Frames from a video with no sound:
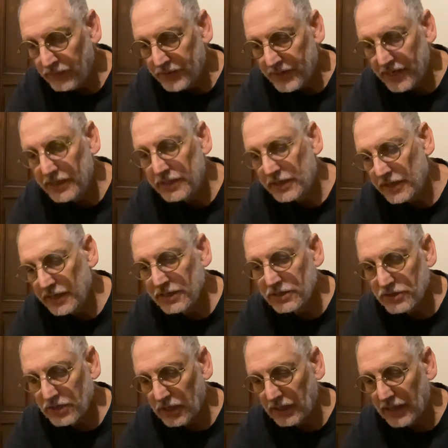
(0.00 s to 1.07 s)
it is
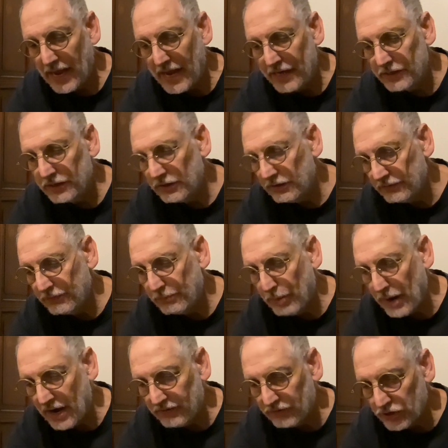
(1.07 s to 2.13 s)
a land of
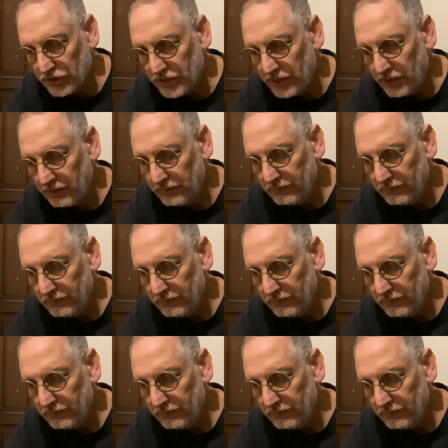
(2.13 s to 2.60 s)
poverty.